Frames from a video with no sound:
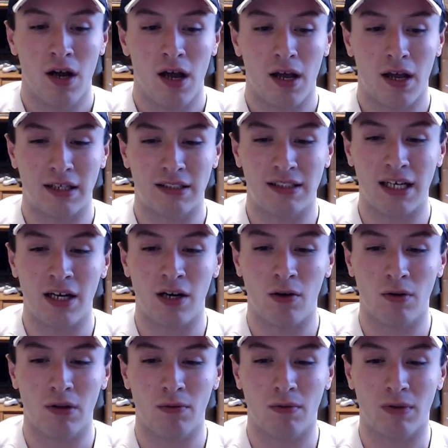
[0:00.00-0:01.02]

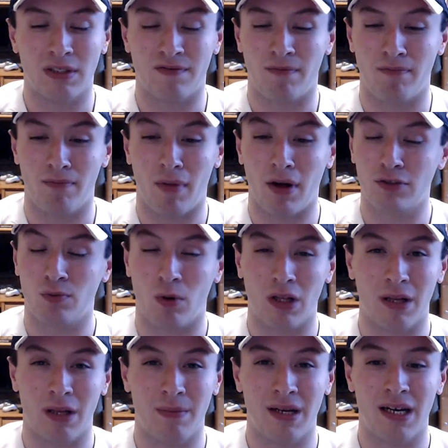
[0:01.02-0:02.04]
Caicedo was much more
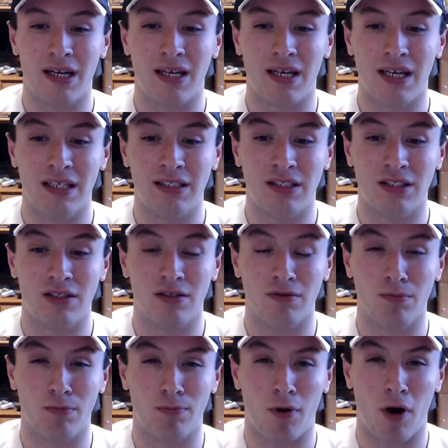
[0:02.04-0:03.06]
limited. He's
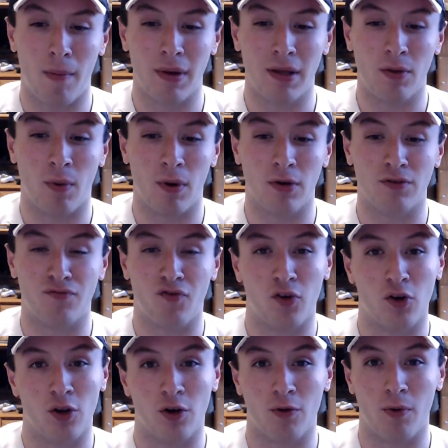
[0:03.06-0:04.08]
probably the one who's
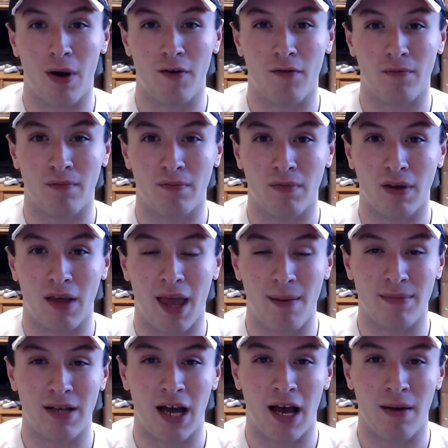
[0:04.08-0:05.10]
further away from
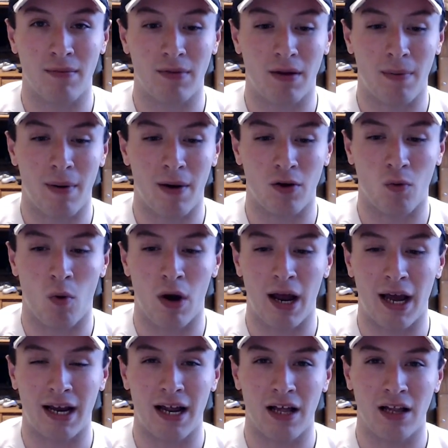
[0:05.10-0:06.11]
game time compared to
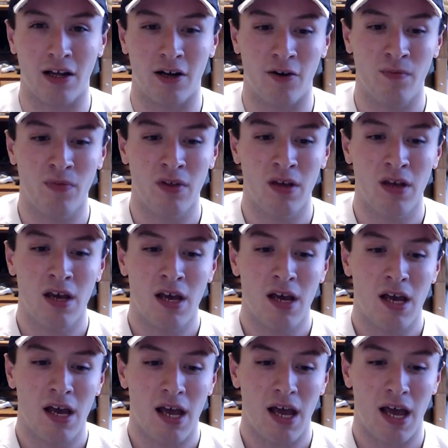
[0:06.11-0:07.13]
Juan Agudelo.
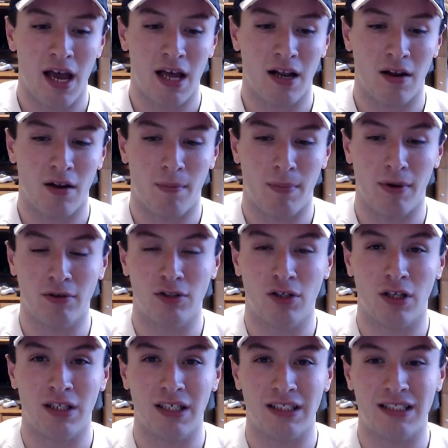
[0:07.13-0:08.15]
But it was
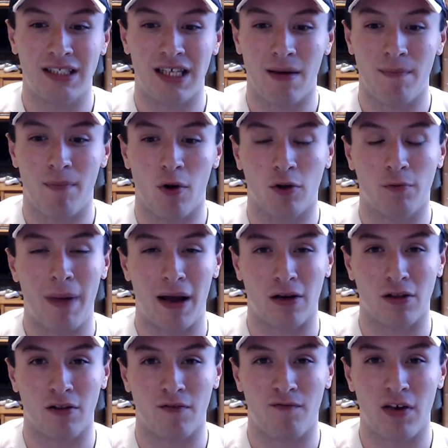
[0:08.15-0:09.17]
good to at least see them both
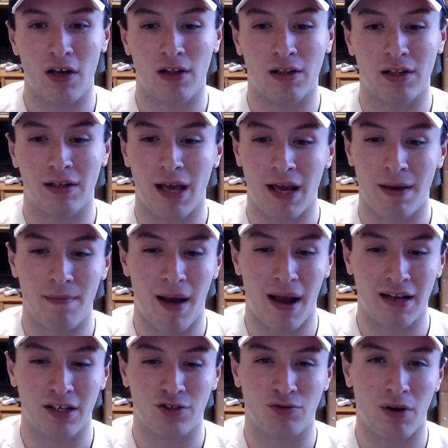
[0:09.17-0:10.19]
back on the field and getting
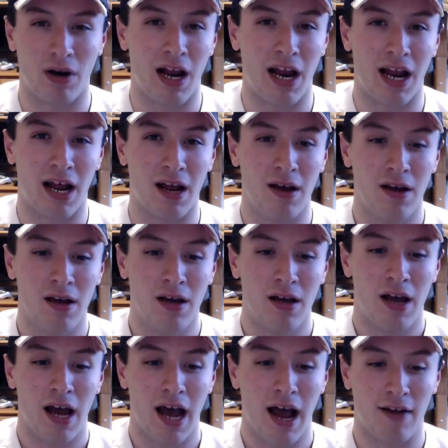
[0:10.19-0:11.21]
back into training
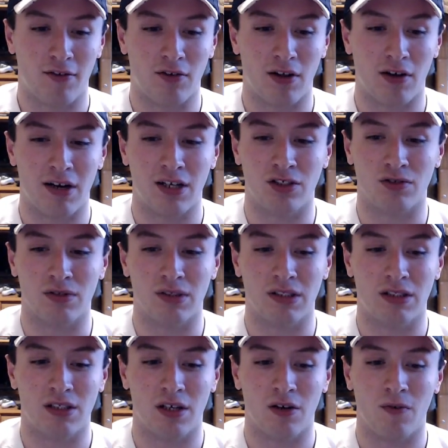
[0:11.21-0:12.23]
after their
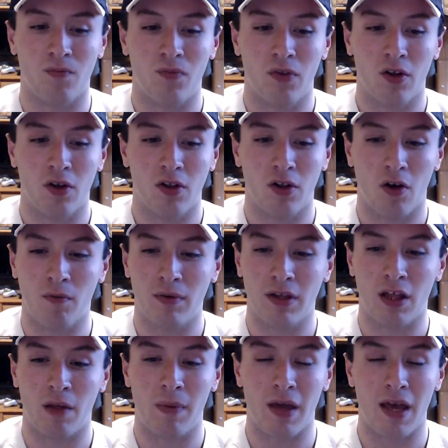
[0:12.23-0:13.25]
injuries. So
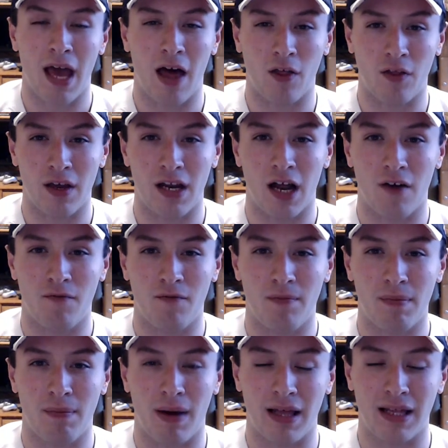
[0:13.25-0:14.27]
hopefully they'll be healthy enough
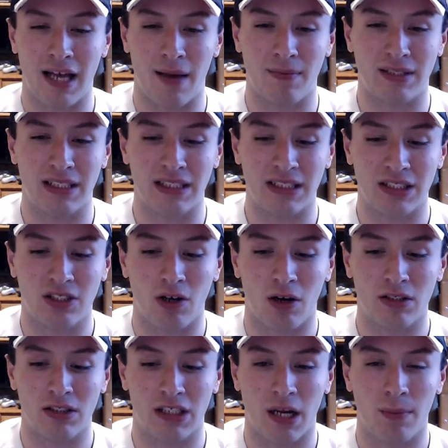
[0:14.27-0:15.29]
by the time the season
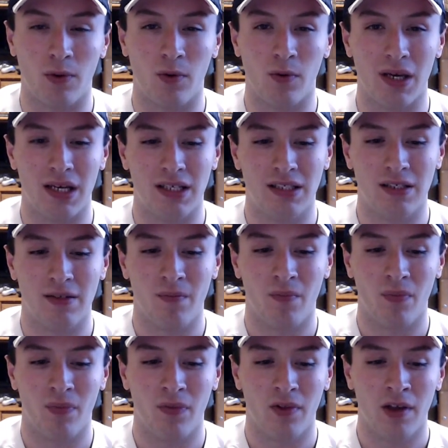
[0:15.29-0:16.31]
starts in a couple weeks.
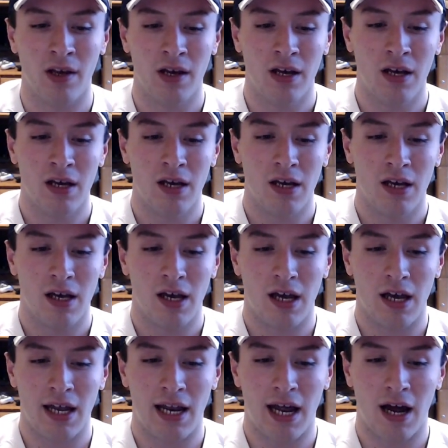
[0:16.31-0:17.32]

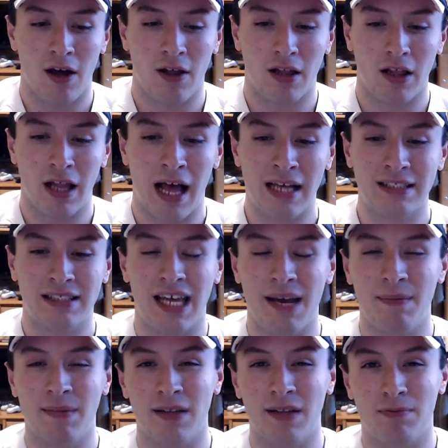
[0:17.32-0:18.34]
And the last
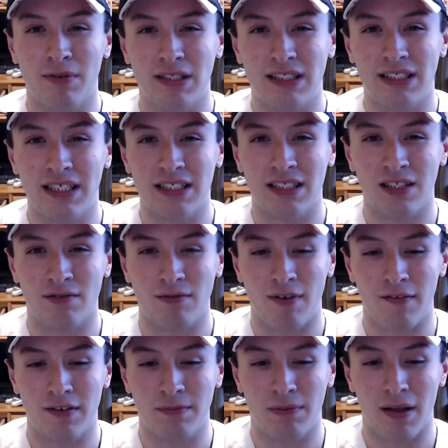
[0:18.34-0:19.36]
game of the preseason the
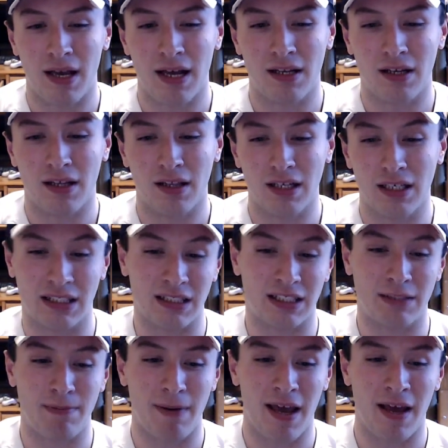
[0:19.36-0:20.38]
Revs played, at least in
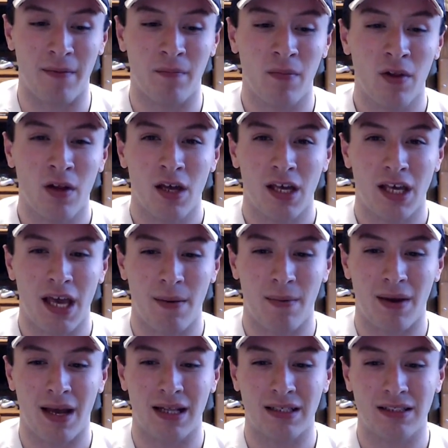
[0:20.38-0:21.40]
Spain, came
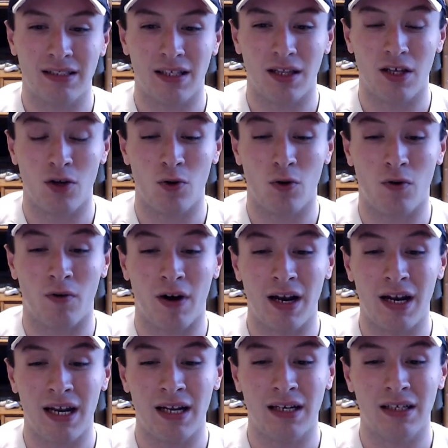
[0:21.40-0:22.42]
against the
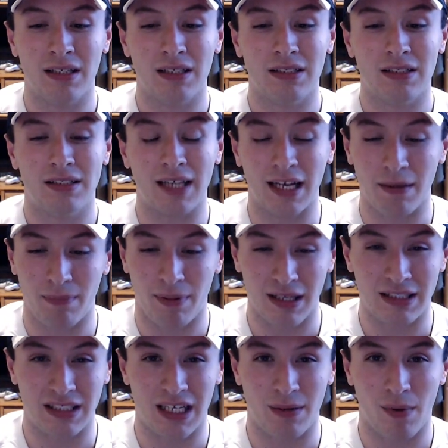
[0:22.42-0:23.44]
Ukrainian
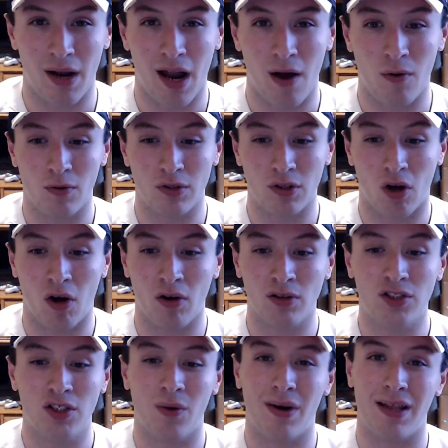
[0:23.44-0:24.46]
second-place team right now, is
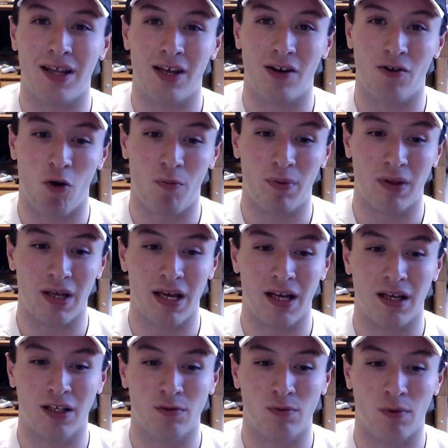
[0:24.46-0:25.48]
also in the Europa
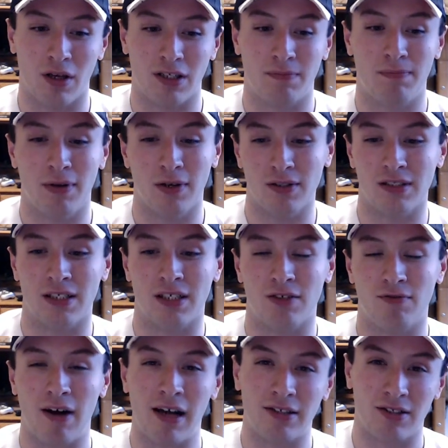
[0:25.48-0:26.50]
League, as well as Pilsen and
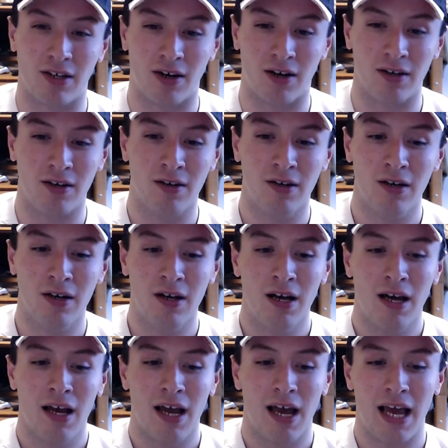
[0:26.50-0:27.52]
Krasnodar.
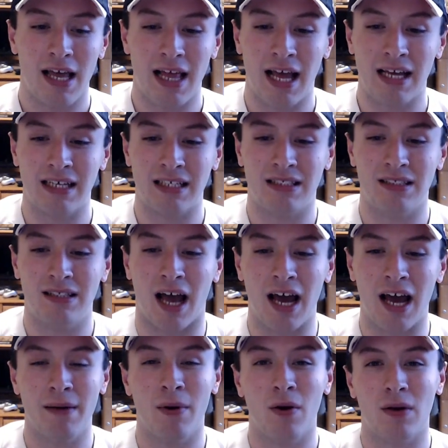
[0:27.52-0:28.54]
And that is
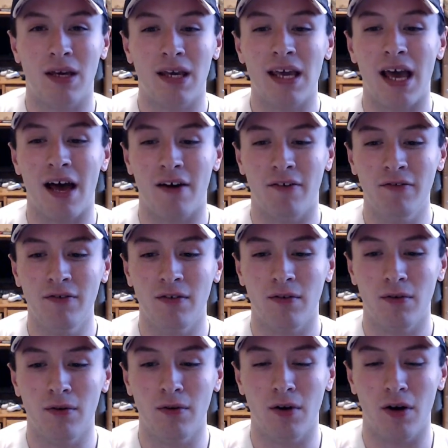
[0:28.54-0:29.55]
Dynamo Kiev,
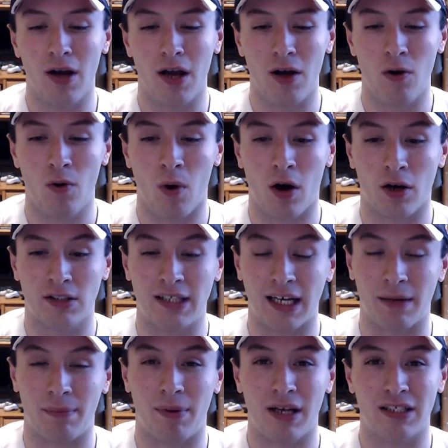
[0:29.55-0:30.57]
who are
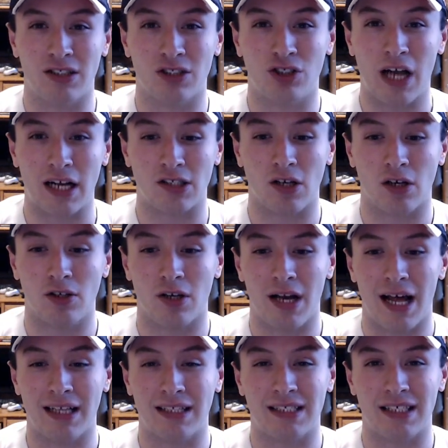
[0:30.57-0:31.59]
second place at Shakhtar
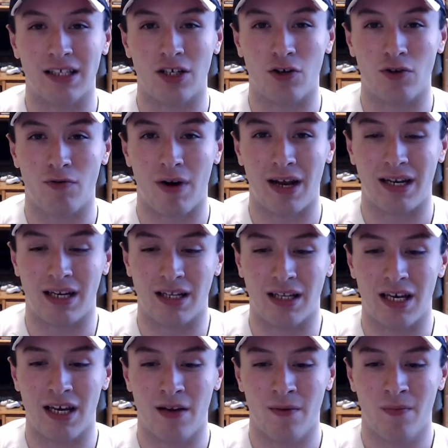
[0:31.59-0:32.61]
Donetsk in the Ukrainian
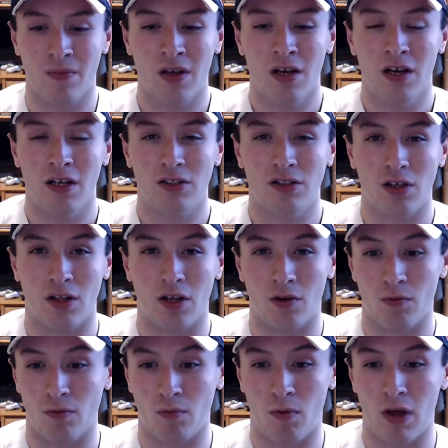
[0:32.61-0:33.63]
League. So they're
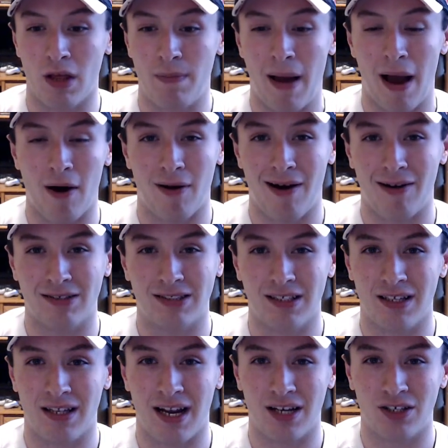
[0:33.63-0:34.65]
one of the powerhouses
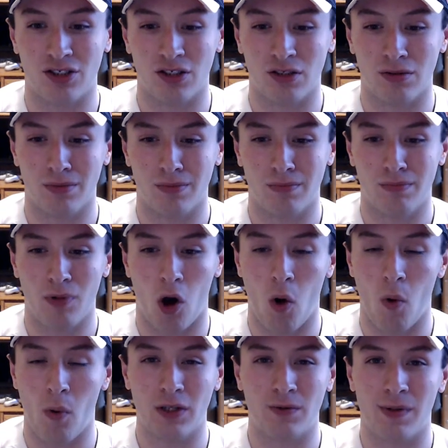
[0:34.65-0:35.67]
of the nation,
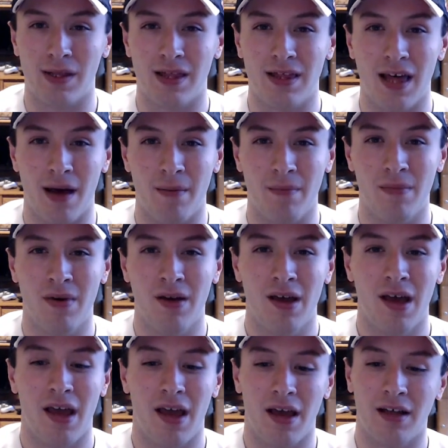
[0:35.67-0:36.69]
always between them
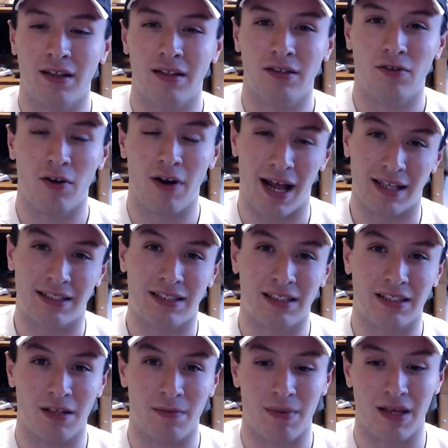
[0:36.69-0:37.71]
and
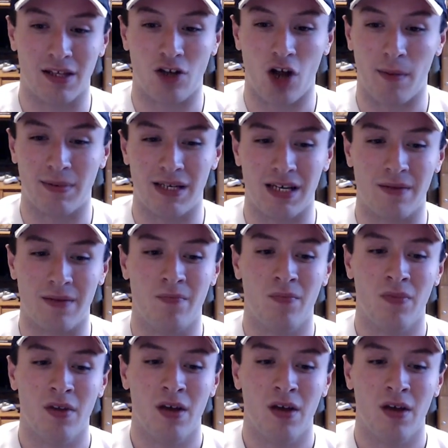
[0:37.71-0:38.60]
Donetsk to be the top team.